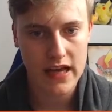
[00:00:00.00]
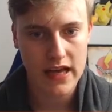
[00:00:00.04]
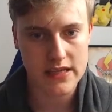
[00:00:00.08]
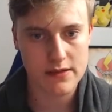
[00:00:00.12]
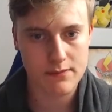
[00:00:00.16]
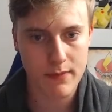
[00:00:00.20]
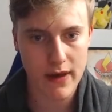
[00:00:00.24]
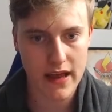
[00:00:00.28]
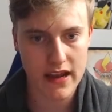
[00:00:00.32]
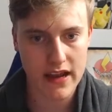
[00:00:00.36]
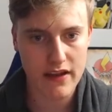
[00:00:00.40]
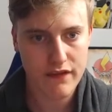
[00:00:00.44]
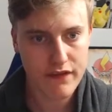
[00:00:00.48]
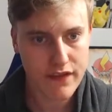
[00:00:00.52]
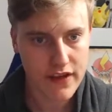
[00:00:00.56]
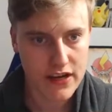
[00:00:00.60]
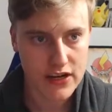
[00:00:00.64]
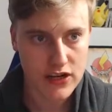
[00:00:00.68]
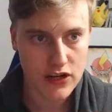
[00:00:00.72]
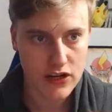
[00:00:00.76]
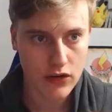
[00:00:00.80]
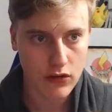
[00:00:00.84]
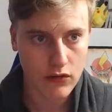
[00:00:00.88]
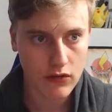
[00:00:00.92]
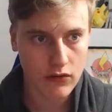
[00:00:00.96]

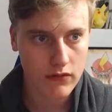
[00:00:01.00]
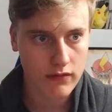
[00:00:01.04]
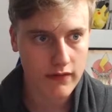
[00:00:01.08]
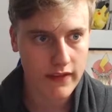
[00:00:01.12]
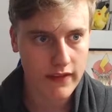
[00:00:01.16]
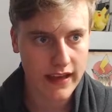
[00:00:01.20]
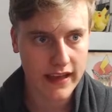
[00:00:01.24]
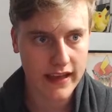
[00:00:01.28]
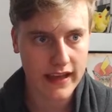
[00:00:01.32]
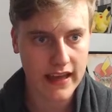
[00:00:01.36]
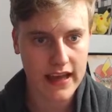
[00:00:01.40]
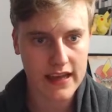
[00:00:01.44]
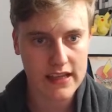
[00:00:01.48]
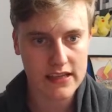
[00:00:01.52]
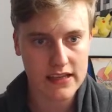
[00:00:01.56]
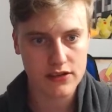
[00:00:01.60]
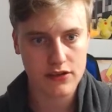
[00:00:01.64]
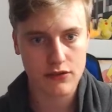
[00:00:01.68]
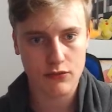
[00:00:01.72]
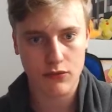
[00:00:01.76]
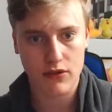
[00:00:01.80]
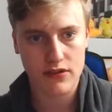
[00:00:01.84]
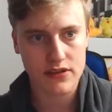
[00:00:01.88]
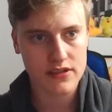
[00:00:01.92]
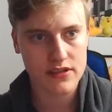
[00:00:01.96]
beneficial in case
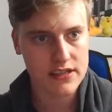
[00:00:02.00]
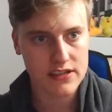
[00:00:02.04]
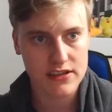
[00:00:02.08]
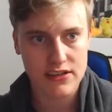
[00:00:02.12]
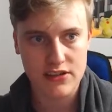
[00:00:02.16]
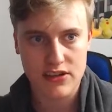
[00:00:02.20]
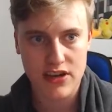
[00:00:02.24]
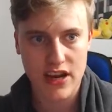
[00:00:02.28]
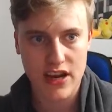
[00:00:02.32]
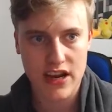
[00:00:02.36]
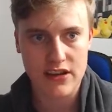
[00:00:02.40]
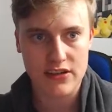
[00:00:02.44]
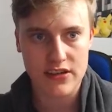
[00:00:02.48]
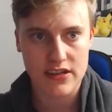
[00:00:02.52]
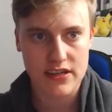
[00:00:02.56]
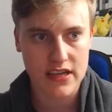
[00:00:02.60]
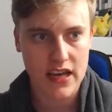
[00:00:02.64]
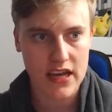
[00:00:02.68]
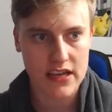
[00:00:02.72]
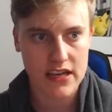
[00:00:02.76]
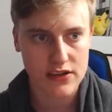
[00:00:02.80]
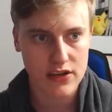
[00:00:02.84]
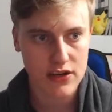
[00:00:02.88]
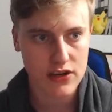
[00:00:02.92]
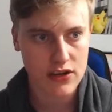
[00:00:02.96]
you wanted to change the
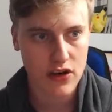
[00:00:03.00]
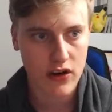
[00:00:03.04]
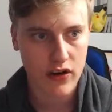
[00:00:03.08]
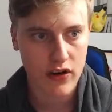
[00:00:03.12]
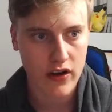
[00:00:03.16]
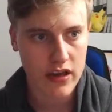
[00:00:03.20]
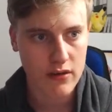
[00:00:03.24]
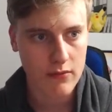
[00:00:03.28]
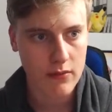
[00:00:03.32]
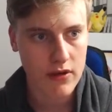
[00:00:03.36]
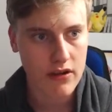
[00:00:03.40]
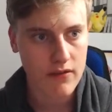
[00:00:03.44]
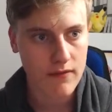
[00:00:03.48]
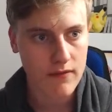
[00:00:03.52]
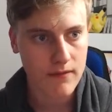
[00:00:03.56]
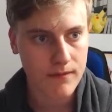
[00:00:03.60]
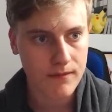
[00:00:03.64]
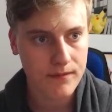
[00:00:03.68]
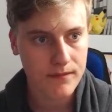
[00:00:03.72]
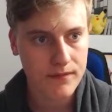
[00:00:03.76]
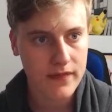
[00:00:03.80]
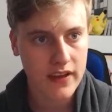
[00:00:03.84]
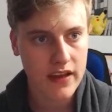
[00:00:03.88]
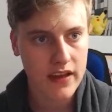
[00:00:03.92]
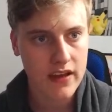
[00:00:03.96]
size of your document.
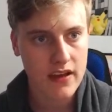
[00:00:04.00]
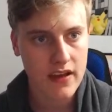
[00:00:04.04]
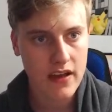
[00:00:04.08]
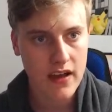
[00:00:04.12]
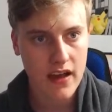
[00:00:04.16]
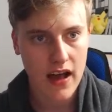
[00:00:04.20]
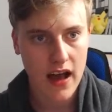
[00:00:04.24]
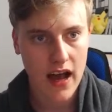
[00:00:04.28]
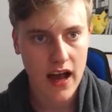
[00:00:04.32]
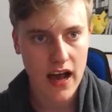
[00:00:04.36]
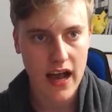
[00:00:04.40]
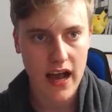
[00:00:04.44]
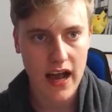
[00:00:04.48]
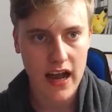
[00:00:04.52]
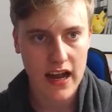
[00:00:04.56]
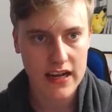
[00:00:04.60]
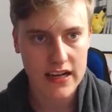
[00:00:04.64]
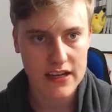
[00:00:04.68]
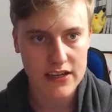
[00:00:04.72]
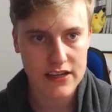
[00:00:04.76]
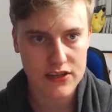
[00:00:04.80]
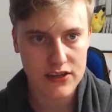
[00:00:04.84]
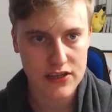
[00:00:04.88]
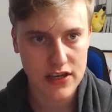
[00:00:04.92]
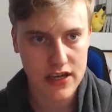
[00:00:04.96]
I
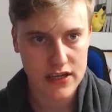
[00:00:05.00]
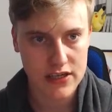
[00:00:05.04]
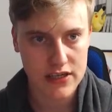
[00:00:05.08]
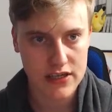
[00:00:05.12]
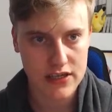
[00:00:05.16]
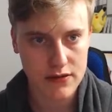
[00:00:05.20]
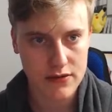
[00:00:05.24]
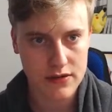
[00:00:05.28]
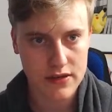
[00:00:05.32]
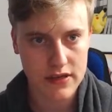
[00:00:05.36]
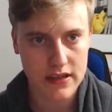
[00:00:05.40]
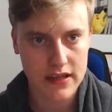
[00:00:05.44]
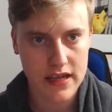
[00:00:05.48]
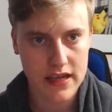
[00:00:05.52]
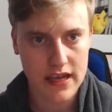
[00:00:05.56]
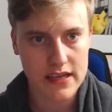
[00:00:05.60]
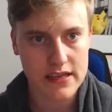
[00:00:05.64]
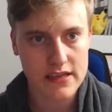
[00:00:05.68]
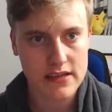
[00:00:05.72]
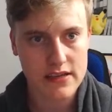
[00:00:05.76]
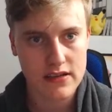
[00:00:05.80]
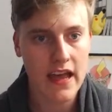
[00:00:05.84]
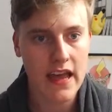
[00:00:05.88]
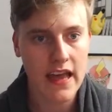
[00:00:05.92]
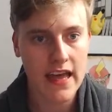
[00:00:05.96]
highly suggest using
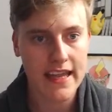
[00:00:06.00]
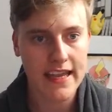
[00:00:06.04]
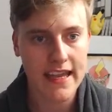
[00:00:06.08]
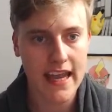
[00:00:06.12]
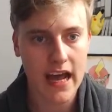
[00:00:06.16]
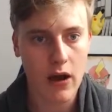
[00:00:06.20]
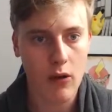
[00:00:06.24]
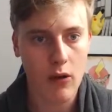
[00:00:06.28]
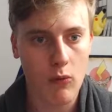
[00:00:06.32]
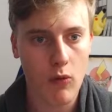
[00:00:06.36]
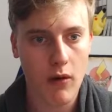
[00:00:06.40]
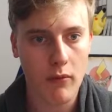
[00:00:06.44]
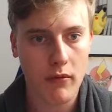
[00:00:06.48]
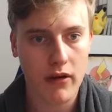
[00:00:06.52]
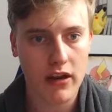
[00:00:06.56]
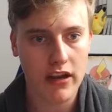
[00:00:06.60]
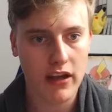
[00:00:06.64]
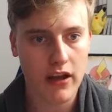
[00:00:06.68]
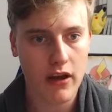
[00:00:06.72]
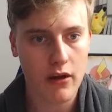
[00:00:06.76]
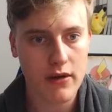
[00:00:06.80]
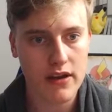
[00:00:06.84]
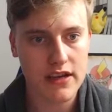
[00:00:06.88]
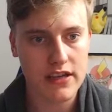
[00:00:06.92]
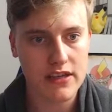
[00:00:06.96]
this. Now going to
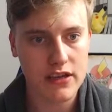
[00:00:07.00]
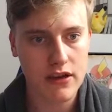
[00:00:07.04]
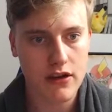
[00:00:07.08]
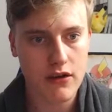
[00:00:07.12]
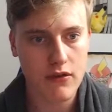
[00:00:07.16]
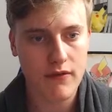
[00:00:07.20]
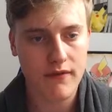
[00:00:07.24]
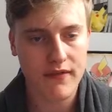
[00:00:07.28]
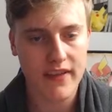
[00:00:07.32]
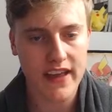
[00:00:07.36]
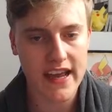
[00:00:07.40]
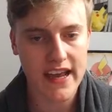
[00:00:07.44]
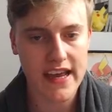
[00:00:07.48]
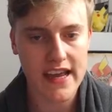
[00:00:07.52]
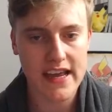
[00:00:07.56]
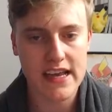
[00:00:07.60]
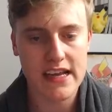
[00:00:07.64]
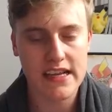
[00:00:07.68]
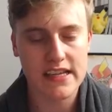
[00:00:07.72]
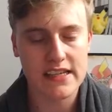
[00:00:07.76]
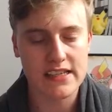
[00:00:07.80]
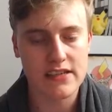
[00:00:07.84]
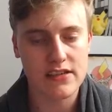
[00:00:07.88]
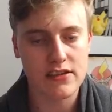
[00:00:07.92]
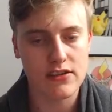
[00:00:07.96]
go into
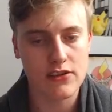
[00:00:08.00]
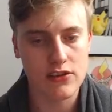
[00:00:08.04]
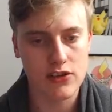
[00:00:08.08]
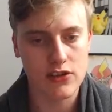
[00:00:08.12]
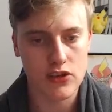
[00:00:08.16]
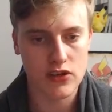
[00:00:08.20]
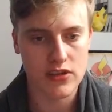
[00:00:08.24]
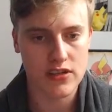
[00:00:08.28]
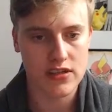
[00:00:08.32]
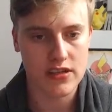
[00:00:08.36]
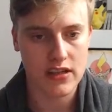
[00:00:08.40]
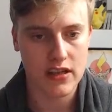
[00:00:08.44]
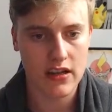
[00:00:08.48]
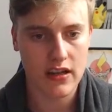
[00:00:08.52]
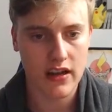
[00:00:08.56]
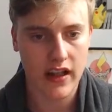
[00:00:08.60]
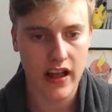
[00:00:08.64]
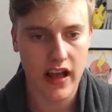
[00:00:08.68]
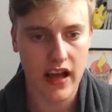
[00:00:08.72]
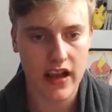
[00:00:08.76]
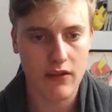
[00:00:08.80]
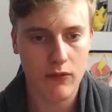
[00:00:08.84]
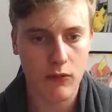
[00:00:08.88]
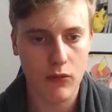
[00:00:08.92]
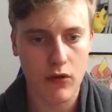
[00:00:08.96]
is just
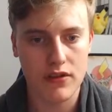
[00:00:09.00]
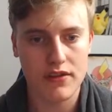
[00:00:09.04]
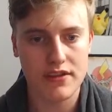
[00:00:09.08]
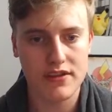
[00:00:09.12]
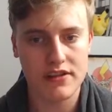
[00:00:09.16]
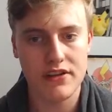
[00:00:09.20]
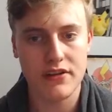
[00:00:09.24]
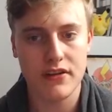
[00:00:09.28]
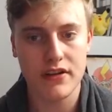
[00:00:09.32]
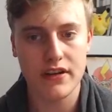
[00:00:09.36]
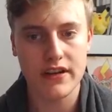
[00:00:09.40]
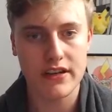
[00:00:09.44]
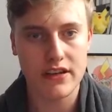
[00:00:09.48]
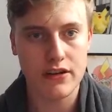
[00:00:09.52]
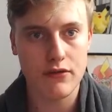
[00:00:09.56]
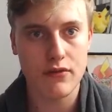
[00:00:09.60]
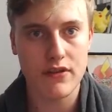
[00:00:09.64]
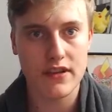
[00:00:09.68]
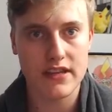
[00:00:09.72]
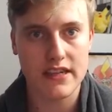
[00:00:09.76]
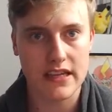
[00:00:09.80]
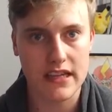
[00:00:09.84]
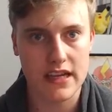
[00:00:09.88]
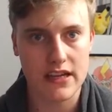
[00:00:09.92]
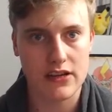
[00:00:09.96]
kind of what you can do with
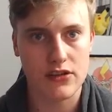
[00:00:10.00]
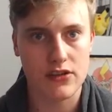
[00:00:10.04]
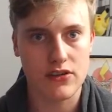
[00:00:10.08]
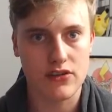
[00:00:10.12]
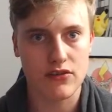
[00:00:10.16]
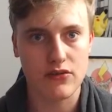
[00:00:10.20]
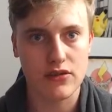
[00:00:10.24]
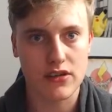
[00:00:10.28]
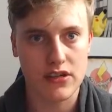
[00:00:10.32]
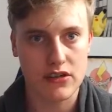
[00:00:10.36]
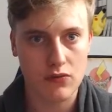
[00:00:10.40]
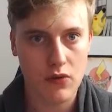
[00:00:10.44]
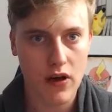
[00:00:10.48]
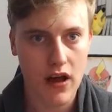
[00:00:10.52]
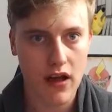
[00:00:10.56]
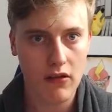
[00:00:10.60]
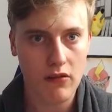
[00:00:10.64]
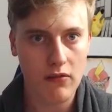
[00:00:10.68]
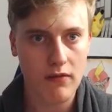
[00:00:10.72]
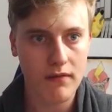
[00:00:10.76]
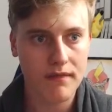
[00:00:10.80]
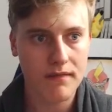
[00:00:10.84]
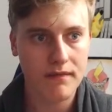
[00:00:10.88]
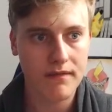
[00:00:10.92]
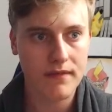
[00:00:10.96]
the selection tools as
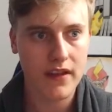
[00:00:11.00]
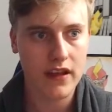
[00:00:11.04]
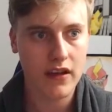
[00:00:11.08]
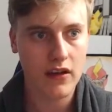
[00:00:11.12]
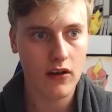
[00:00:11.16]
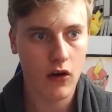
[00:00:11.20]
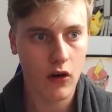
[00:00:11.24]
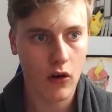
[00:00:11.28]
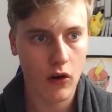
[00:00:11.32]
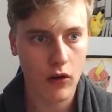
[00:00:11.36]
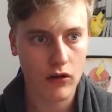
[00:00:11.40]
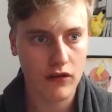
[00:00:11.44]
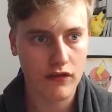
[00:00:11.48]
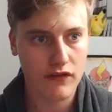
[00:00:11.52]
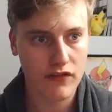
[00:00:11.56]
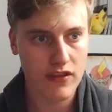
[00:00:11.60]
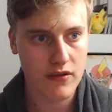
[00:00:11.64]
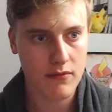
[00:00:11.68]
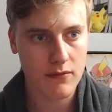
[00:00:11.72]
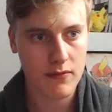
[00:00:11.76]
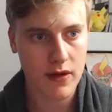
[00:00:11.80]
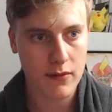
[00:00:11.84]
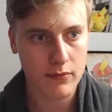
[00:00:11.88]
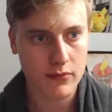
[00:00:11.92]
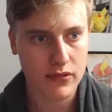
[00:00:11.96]
well. All of
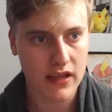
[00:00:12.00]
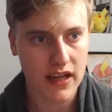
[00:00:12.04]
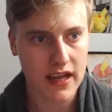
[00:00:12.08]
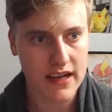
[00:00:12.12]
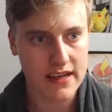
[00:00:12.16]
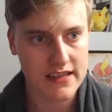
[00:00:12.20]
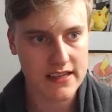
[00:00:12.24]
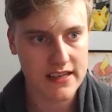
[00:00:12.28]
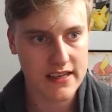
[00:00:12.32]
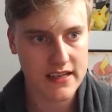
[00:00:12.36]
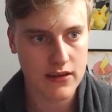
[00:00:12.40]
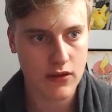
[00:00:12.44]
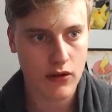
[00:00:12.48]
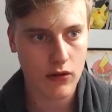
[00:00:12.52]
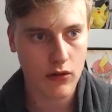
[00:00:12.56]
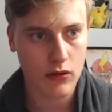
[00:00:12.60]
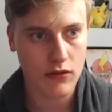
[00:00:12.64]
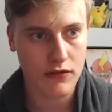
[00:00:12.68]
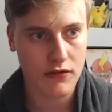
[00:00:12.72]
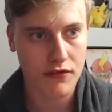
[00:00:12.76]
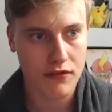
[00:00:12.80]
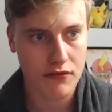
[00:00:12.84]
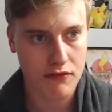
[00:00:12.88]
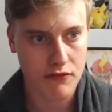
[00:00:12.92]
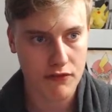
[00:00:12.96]
them apply to this,
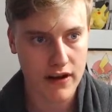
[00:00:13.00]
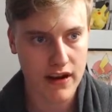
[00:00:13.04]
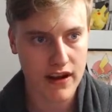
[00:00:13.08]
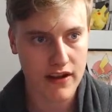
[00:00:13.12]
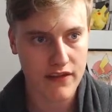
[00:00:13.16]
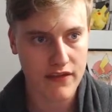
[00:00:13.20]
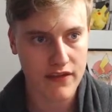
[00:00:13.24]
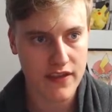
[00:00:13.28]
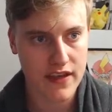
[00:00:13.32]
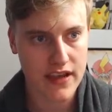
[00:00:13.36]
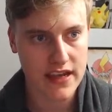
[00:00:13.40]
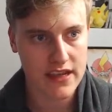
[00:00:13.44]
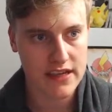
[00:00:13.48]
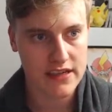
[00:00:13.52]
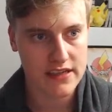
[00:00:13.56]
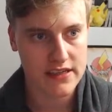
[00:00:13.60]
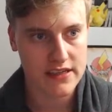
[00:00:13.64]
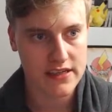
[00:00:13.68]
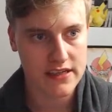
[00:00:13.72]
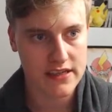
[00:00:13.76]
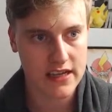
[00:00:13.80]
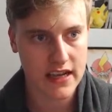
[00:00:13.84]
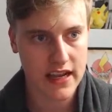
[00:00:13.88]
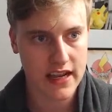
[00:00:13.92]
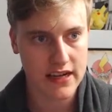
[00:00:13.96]
all three of these
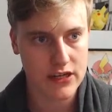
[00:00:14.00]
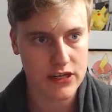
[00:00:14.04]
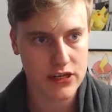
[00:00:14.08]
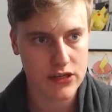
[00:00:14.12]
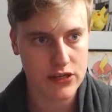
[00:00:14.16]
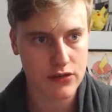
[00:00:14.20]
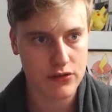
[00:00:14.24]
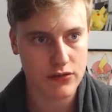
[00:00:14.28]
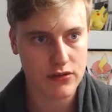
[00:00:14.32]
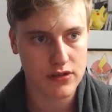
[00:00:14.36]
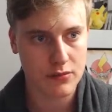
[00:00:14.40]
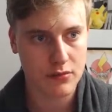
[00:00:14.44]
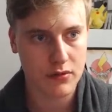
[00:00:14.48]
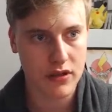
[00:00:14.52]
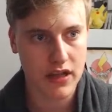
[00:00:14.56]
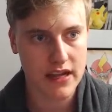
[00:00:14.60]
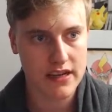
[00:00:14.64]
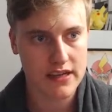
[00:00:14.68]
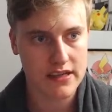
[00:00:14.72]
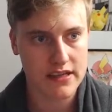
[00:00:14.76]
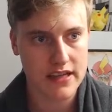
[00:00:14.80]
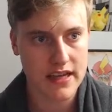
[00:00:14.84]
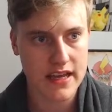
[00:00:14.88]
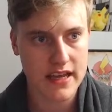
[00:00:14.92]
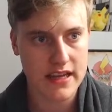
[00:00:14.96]
selection tools apply
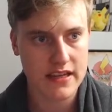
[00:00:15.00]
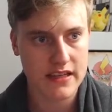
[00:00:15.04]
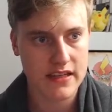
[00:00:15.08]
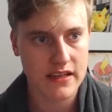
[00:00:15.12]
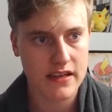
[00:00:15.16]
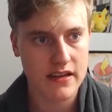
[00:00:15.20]
to this.